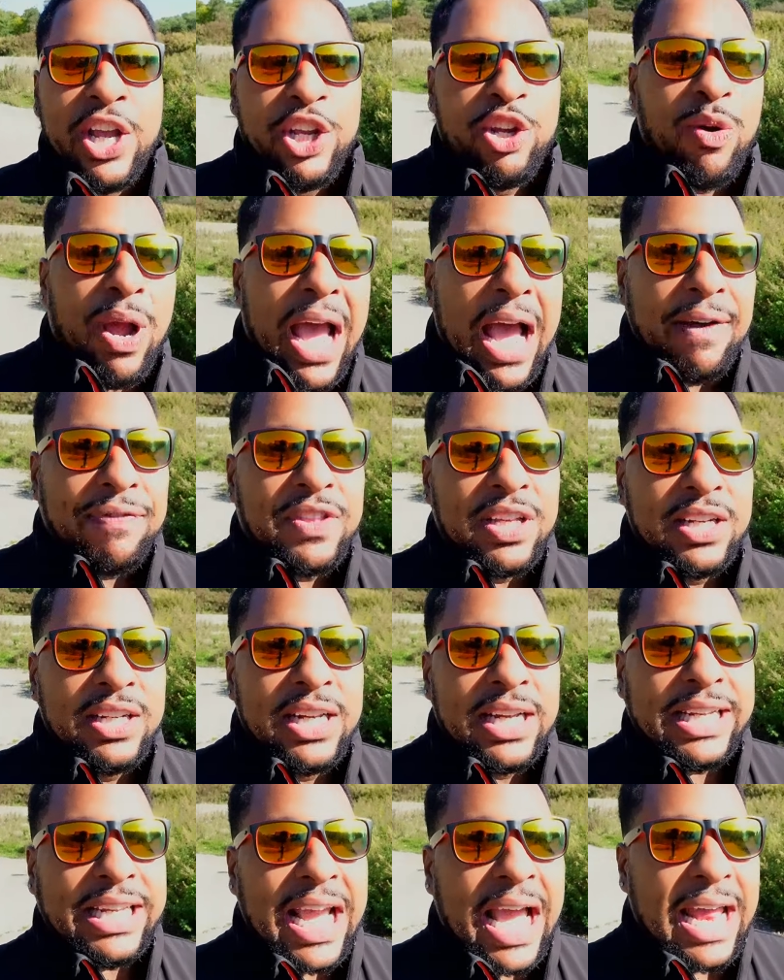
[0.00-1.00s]
You have to
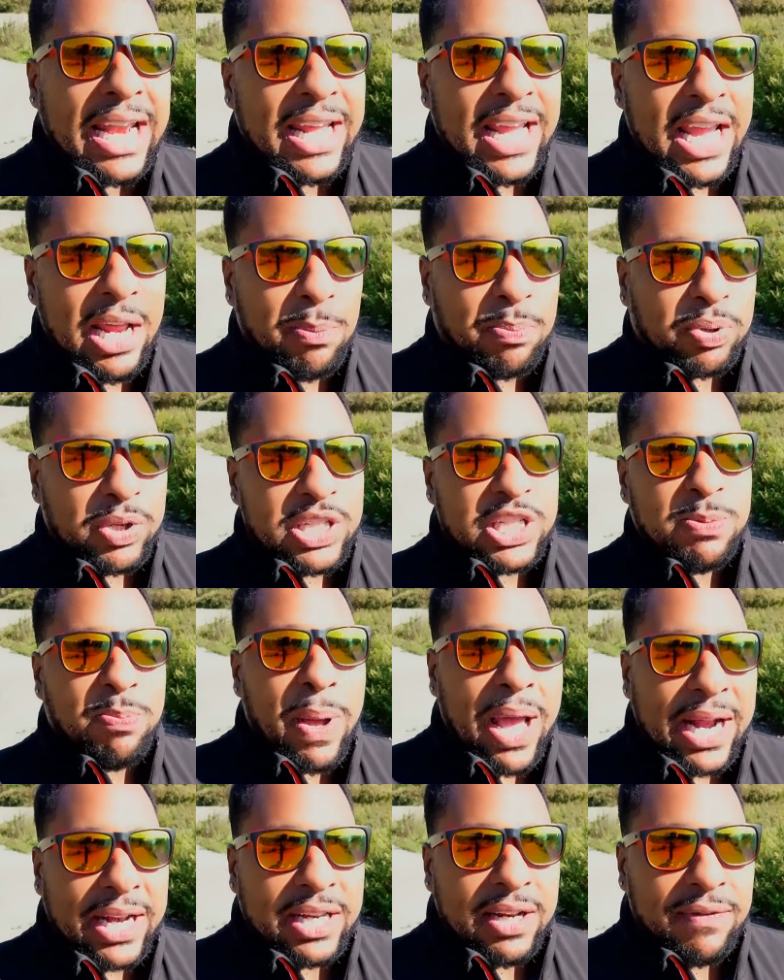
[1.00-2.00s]
look at it in
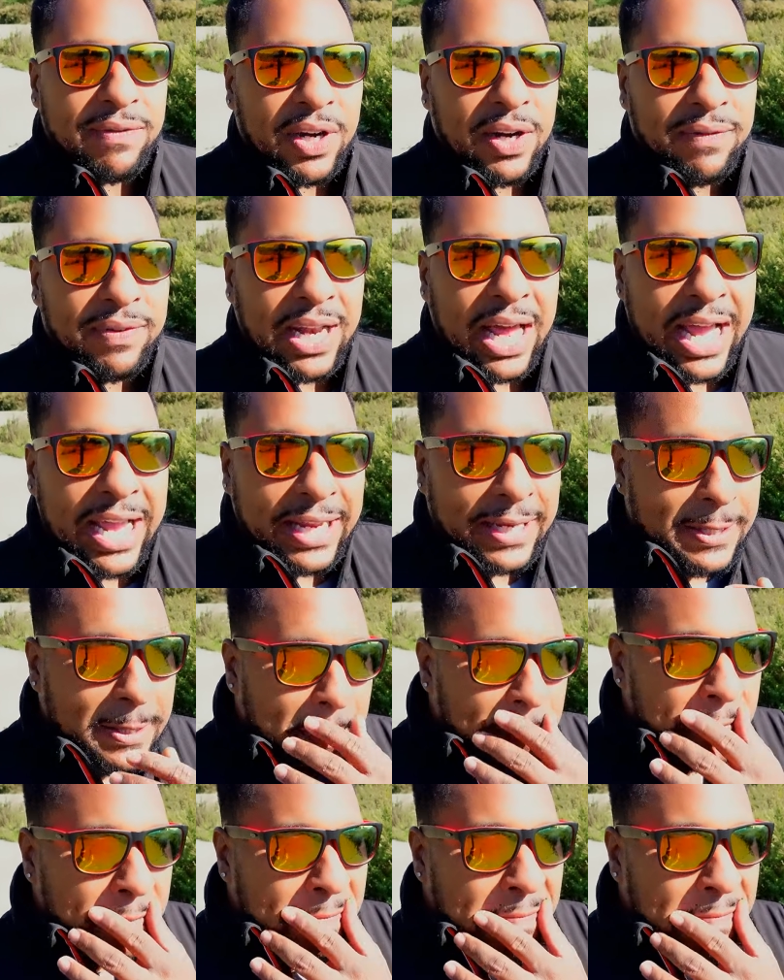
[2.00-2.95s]
perspective of like